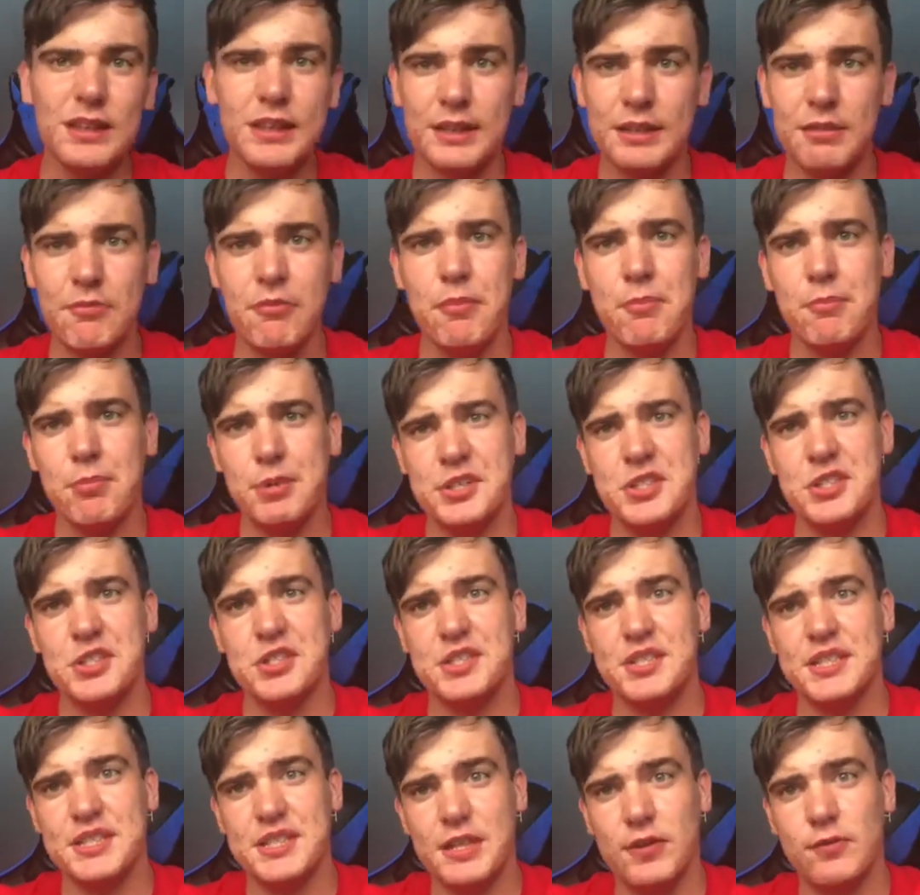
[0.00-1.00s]
give
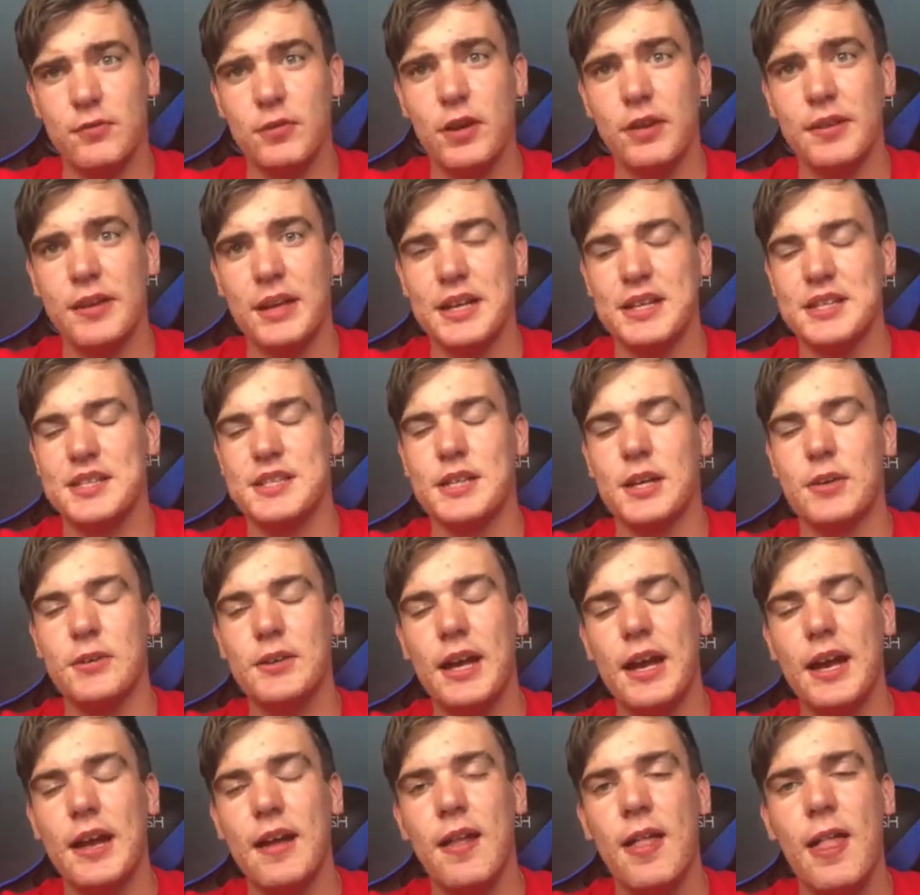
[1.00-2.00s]
impressions and stuff like that. So
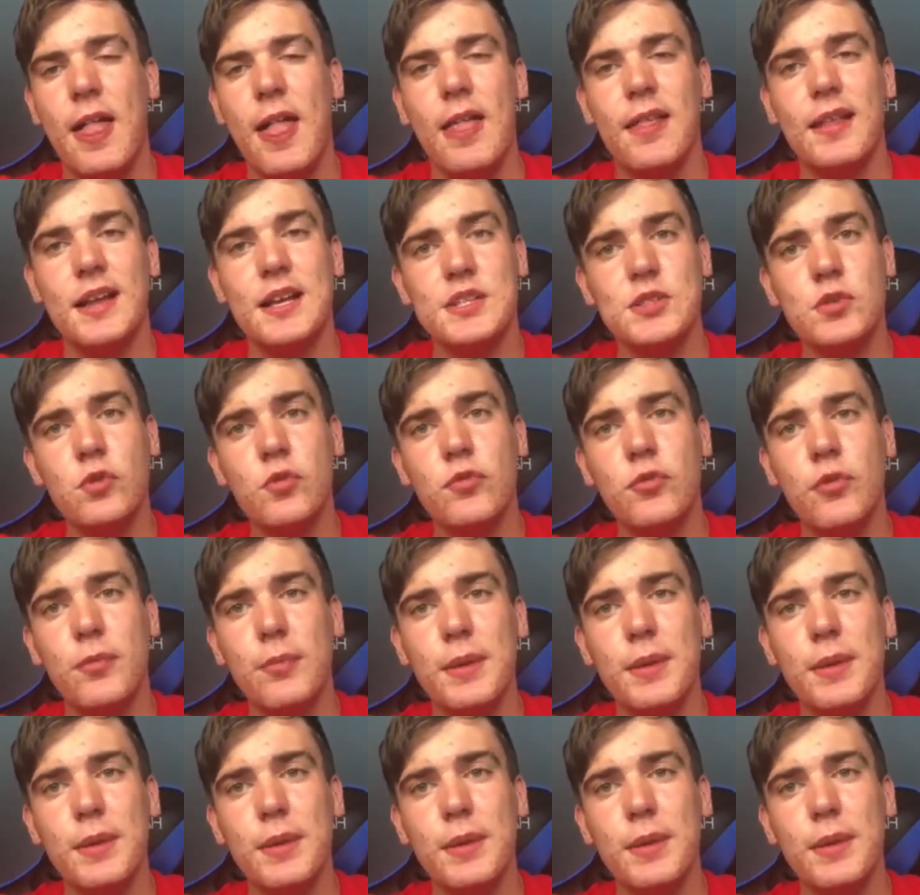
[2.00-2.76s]
yeah, that's all from